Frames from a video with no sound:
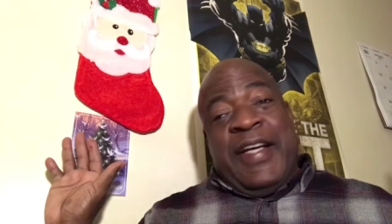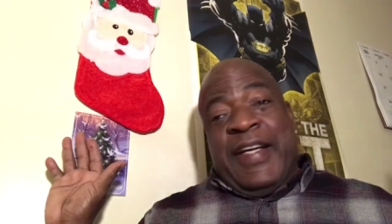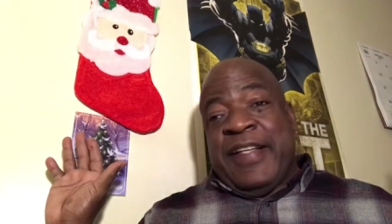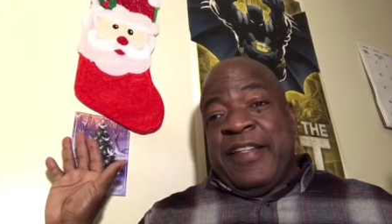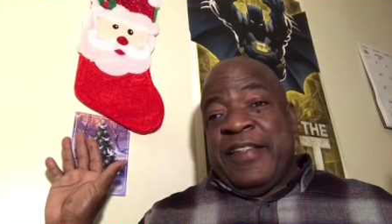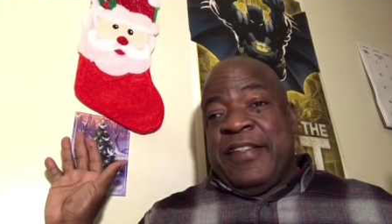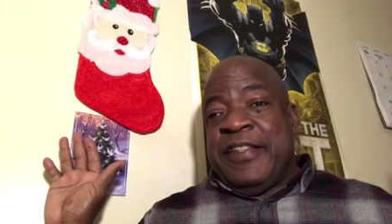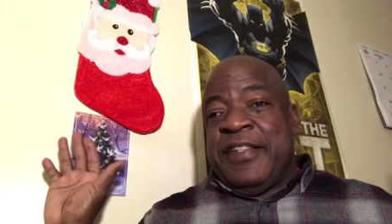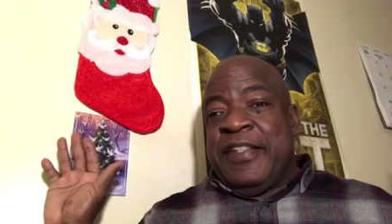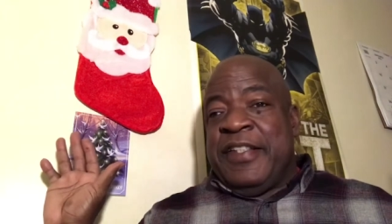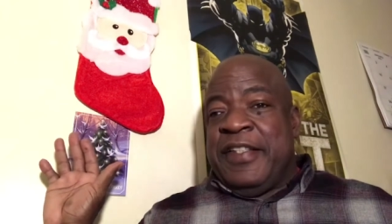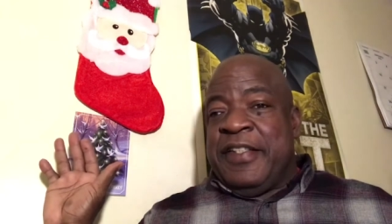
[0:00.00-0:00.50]
I
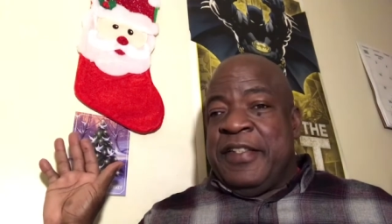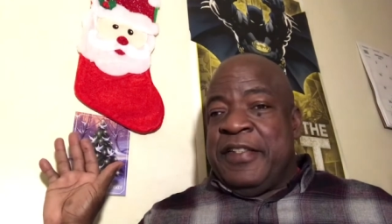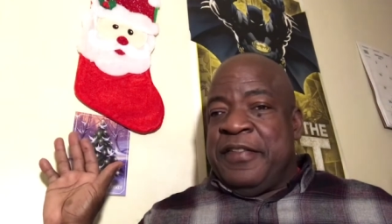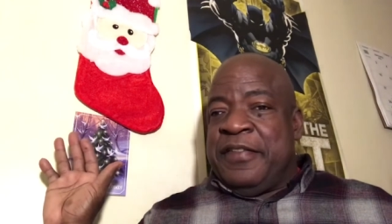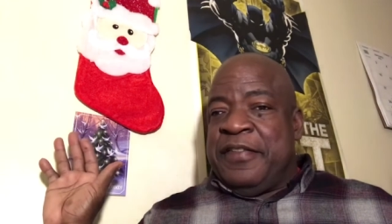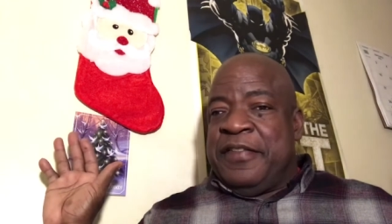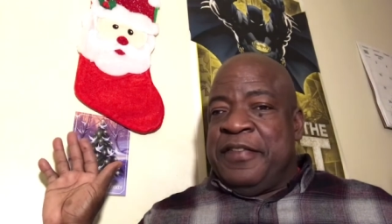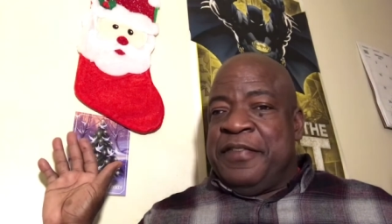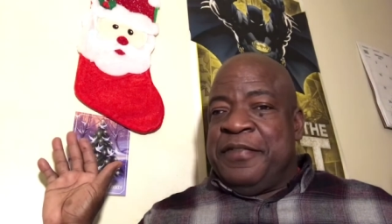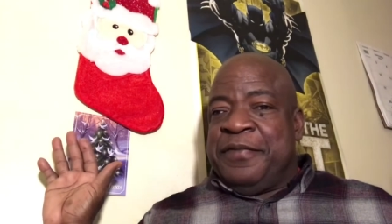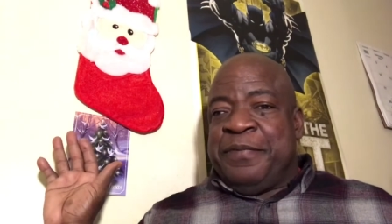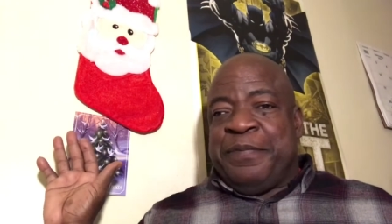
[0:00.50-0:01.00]
said,
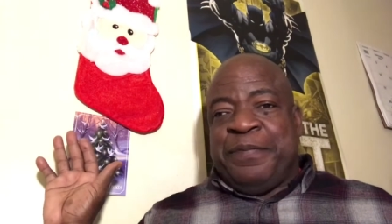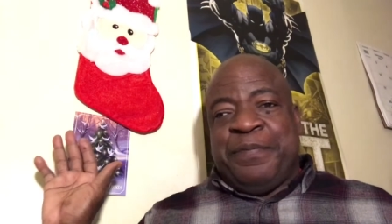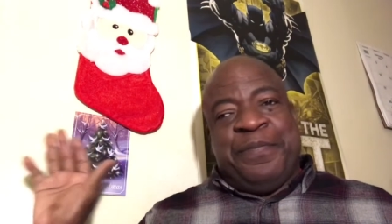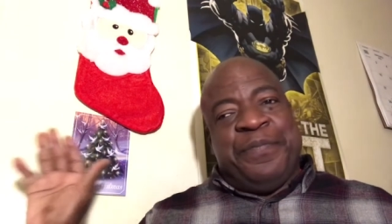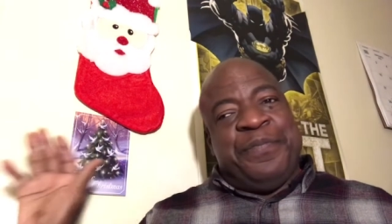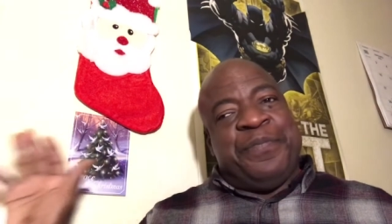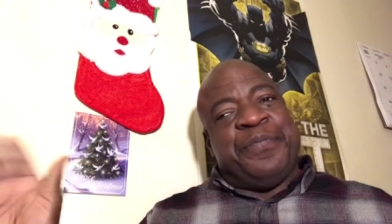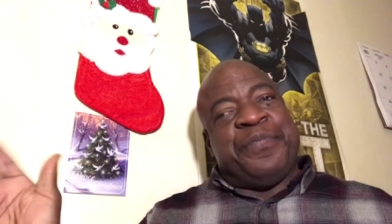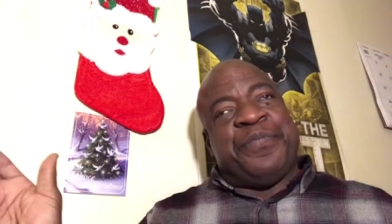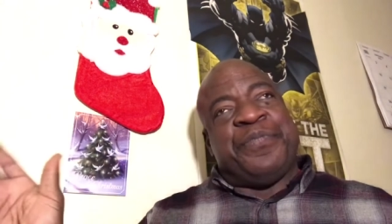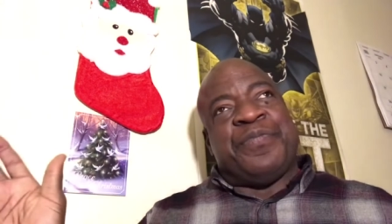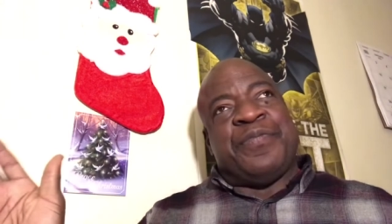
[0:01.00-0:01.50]

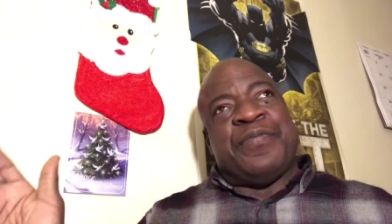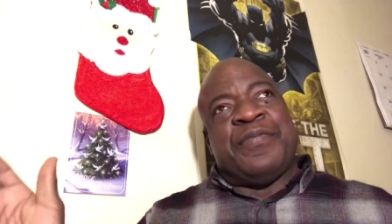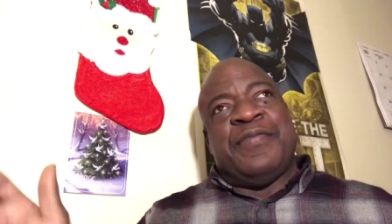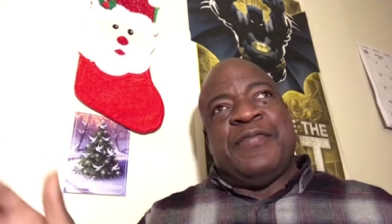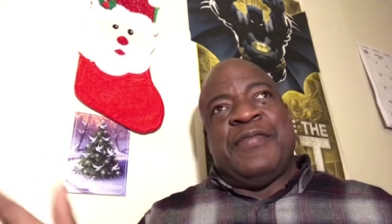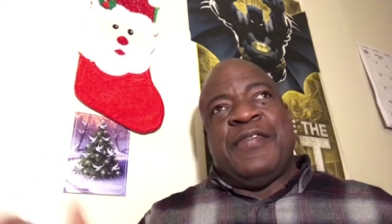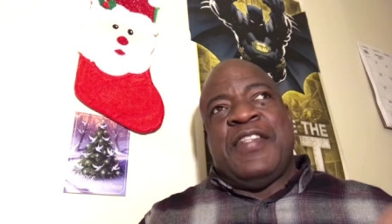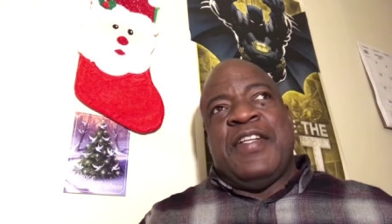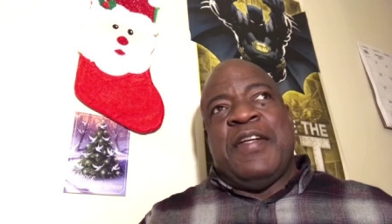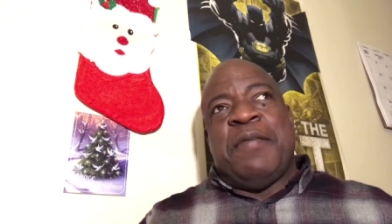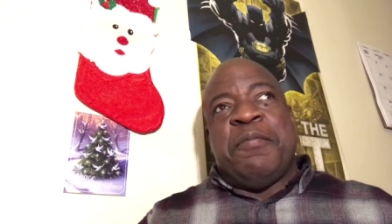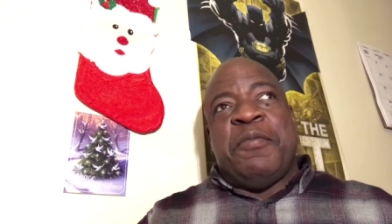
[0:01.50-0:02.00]

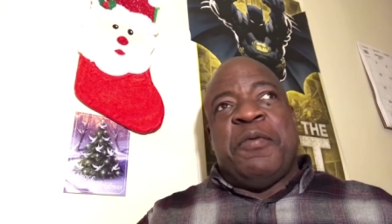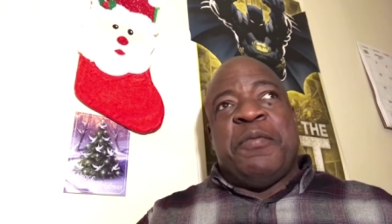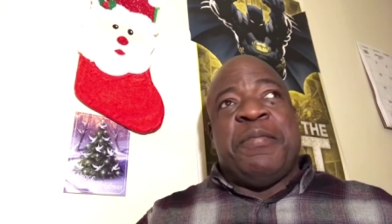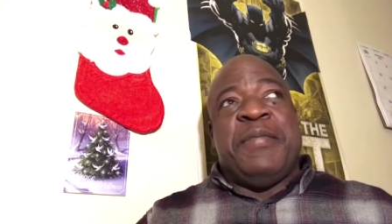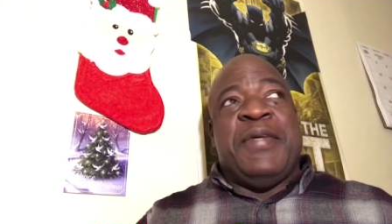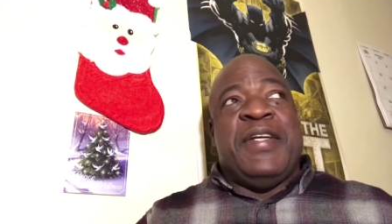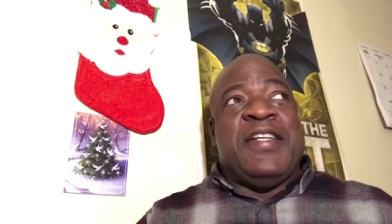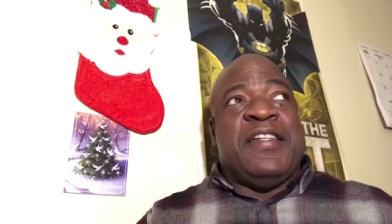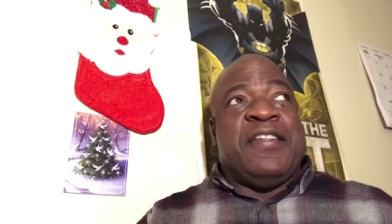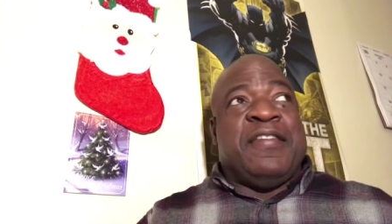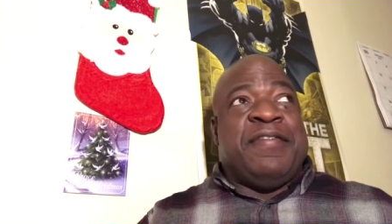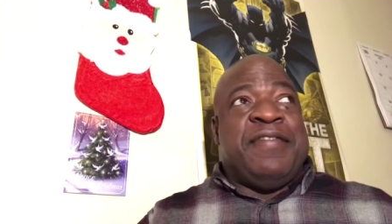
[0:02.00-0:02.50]
I'm a
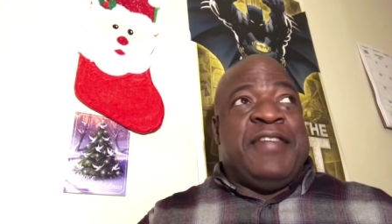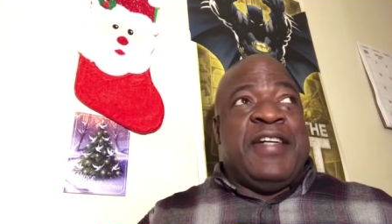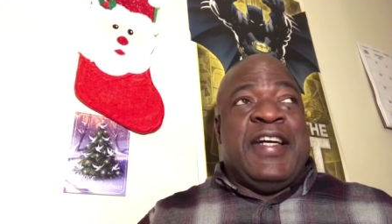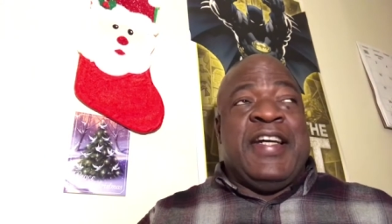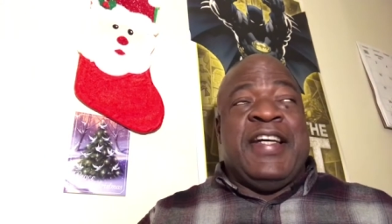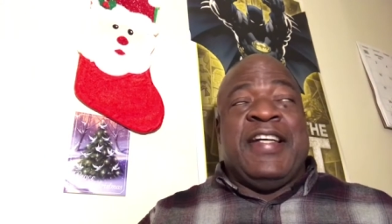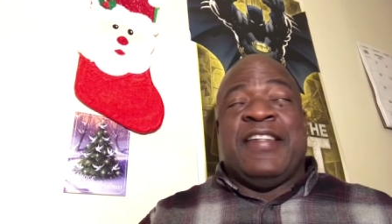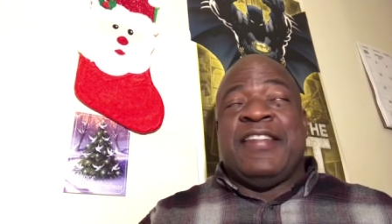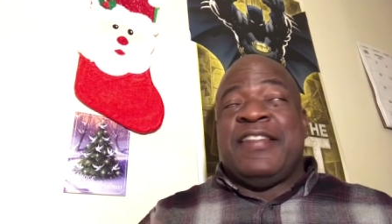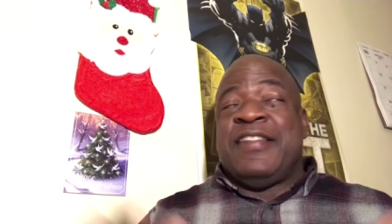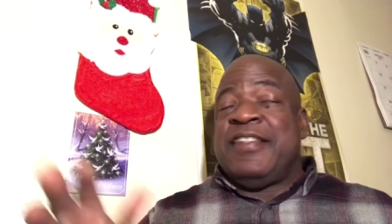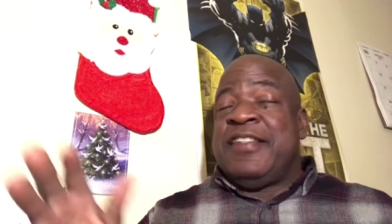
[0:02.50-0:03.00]
man of
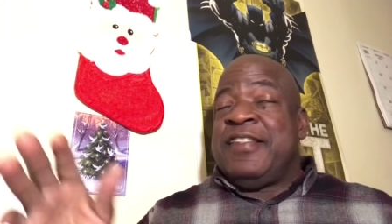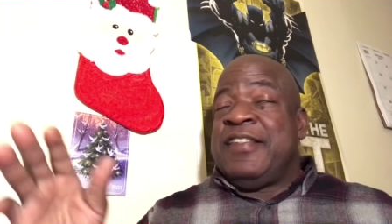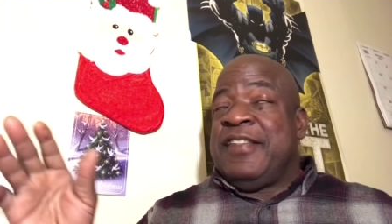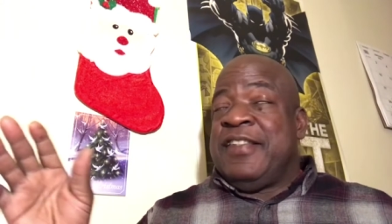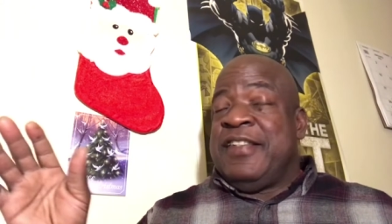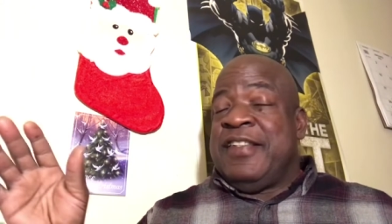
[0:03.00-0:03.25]
facts and,